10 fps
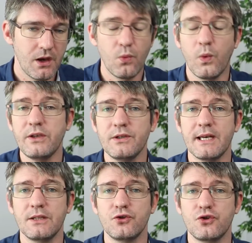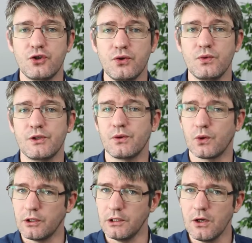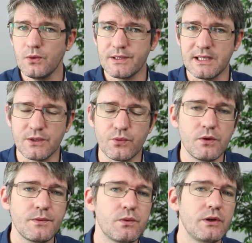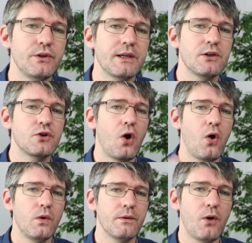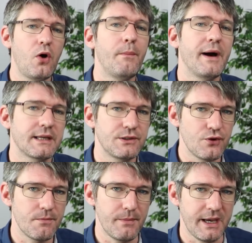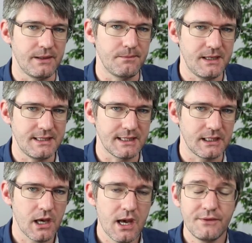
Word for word: When you then choose to close these rooms, well, you can call them all back to your main meeting.